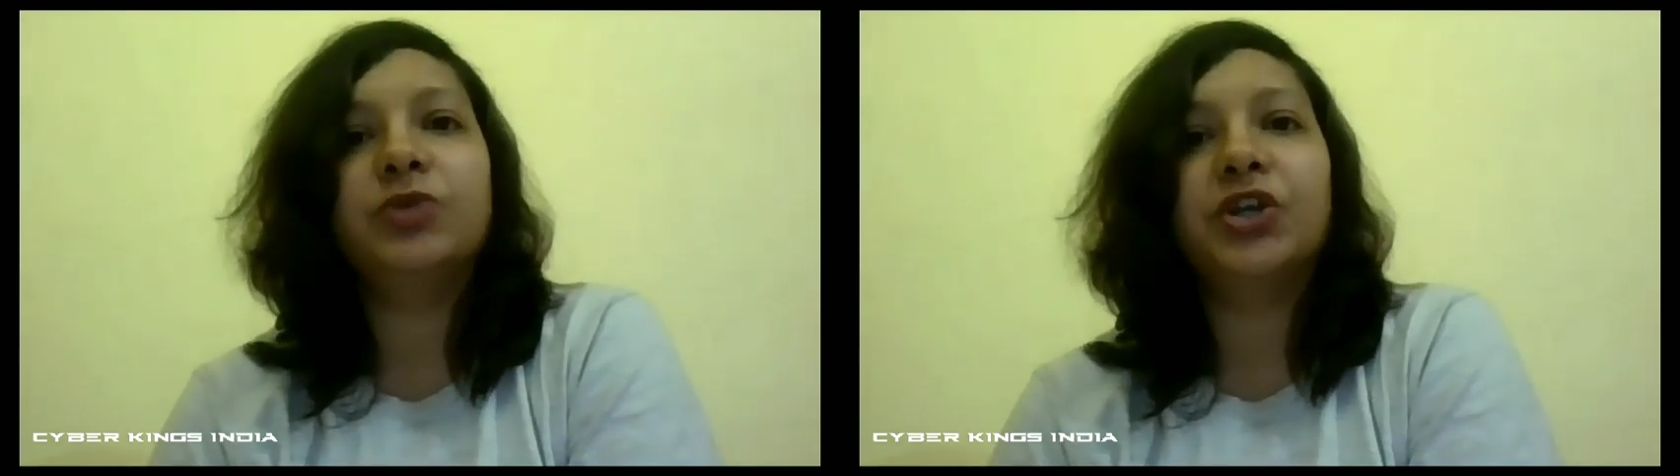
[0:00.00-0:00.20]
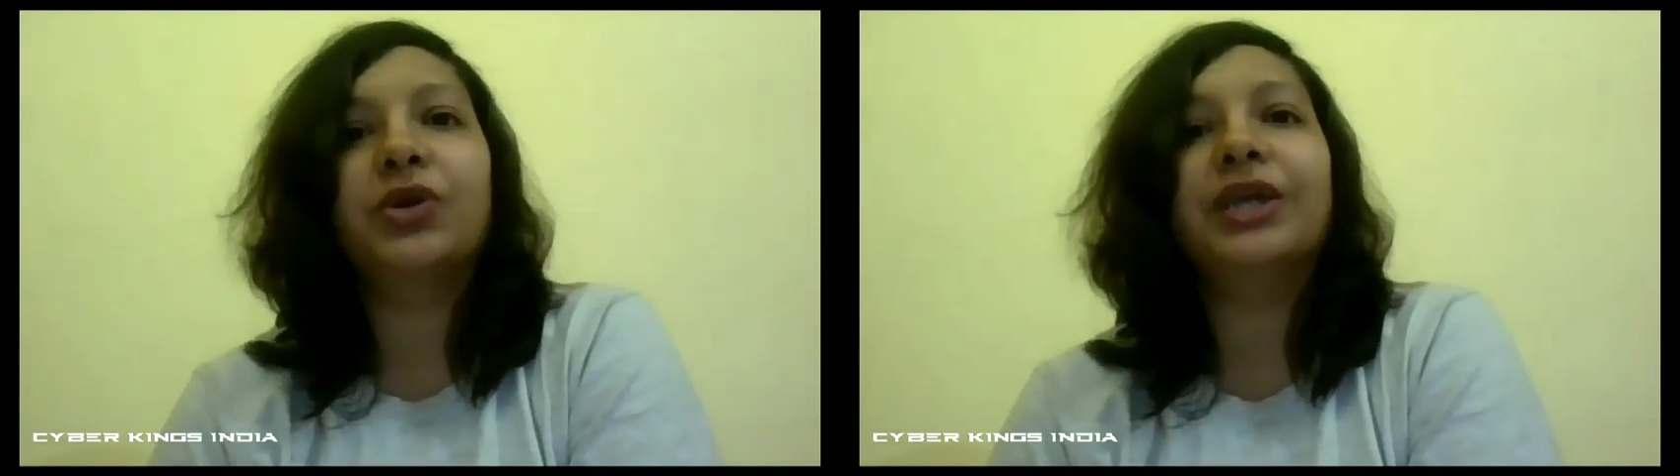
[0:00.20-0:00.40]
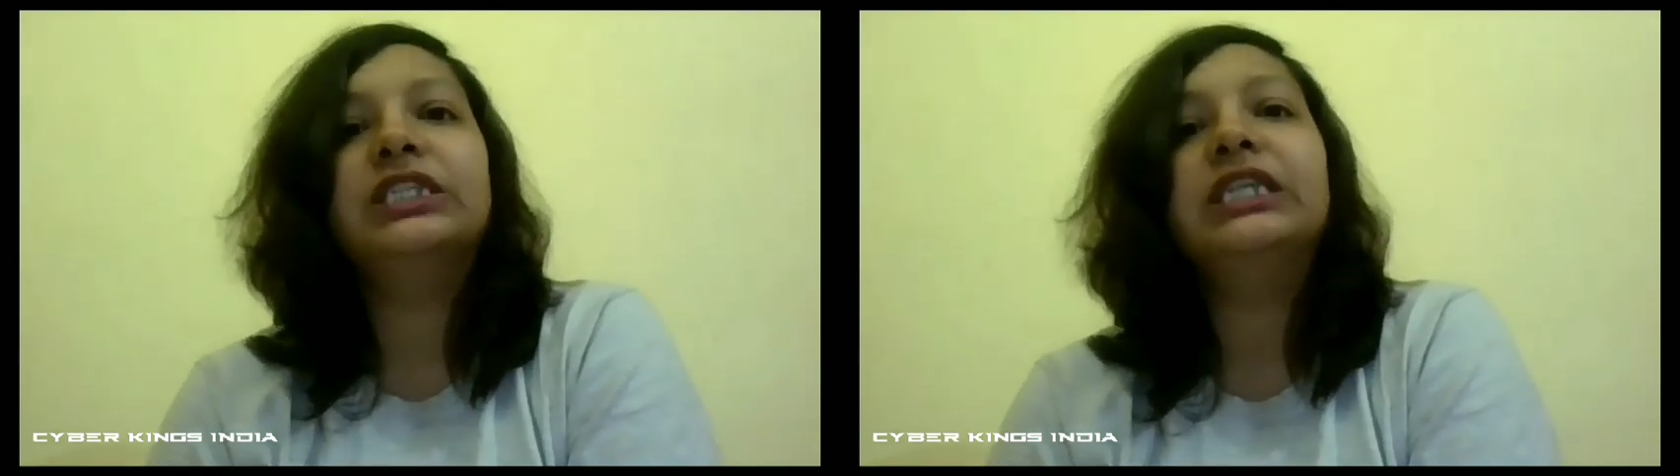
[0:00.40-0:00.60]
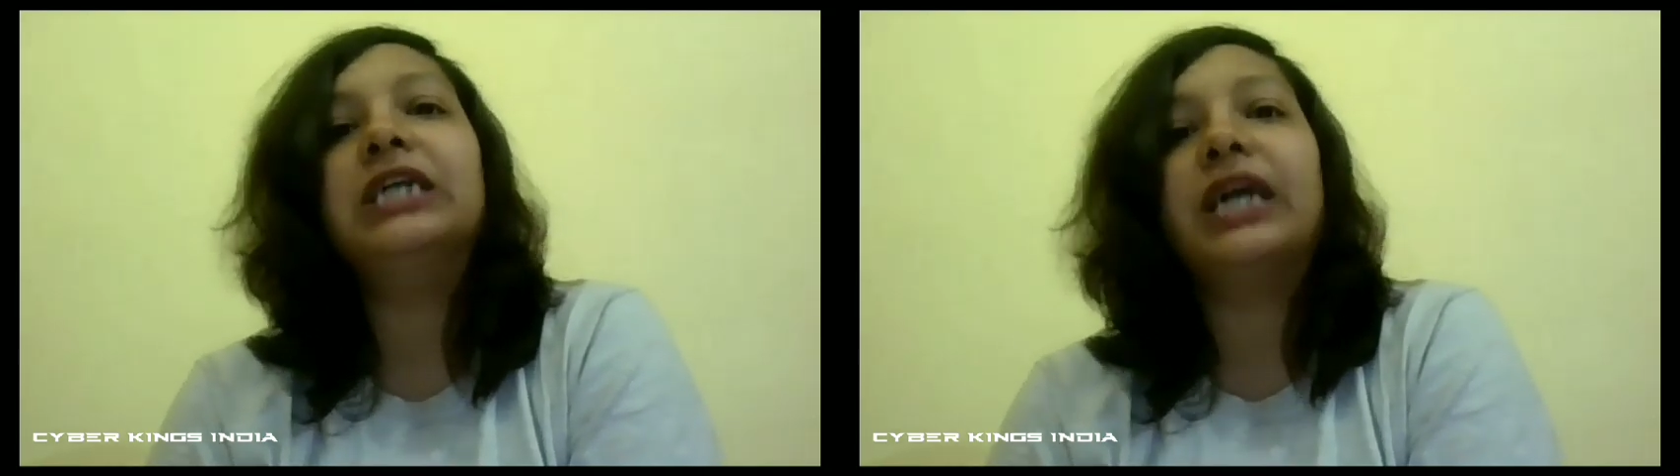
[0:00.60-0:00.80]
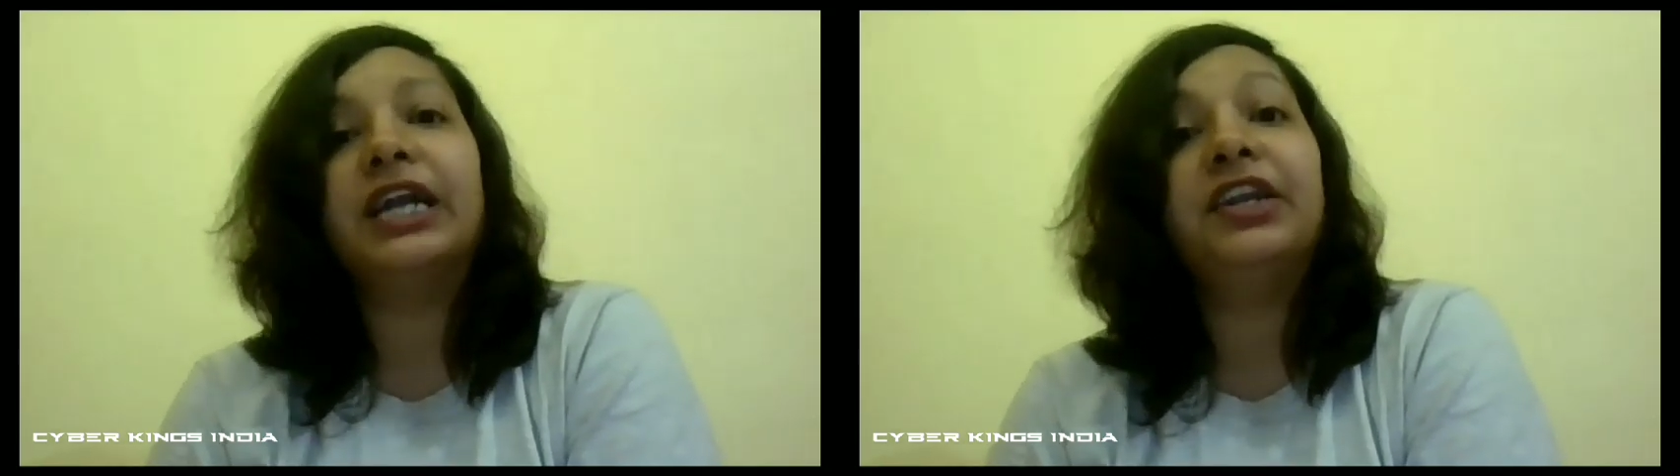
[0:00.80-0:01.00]
but you can see
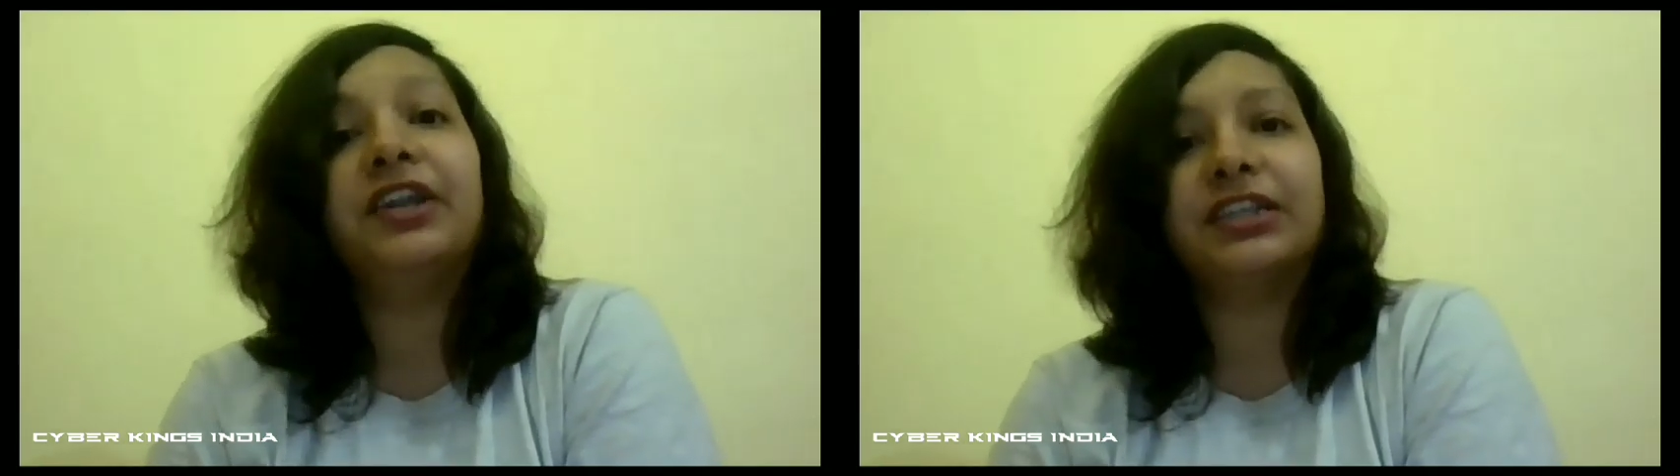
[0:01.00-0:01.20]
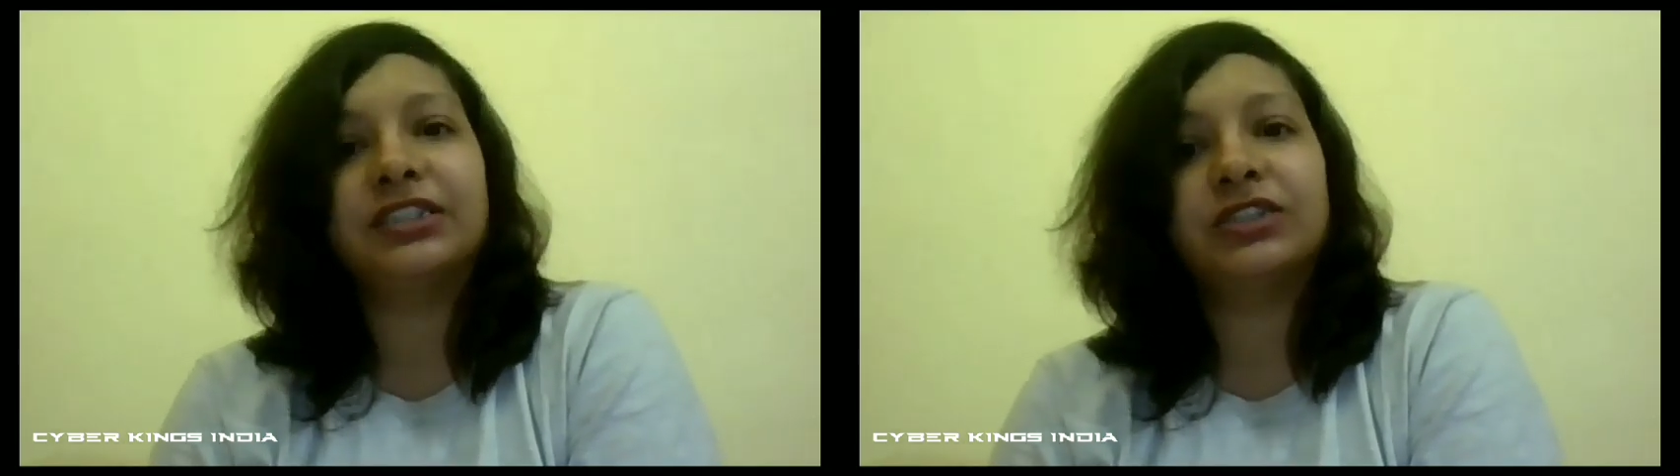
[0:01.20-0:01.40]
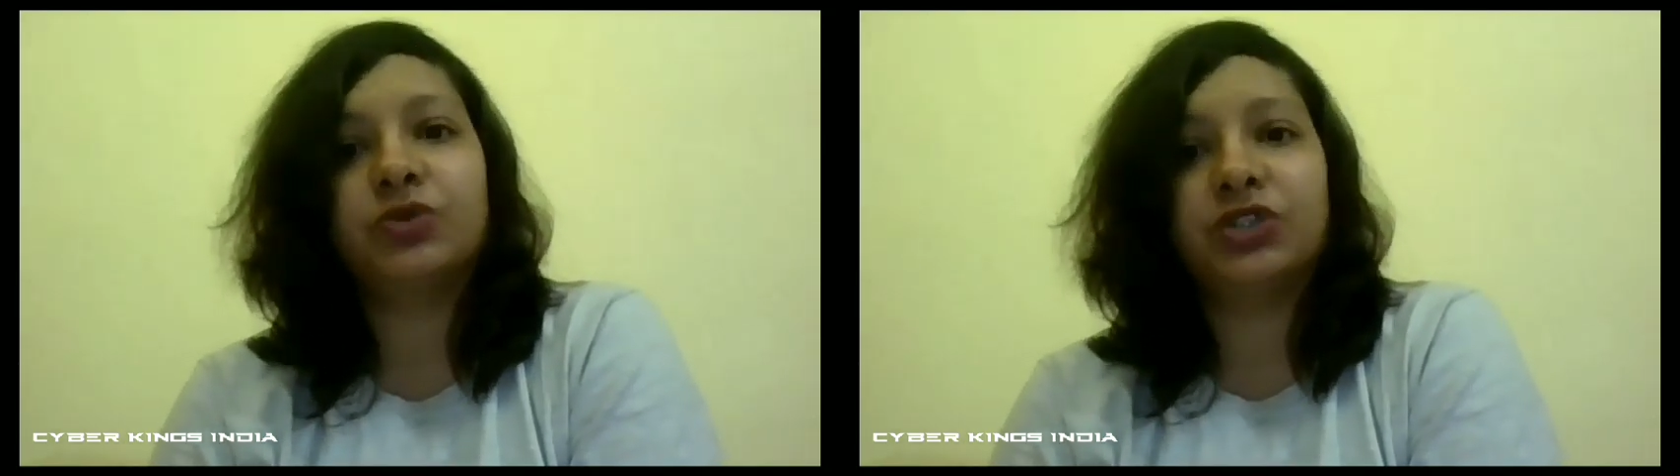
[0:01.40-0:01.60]
the address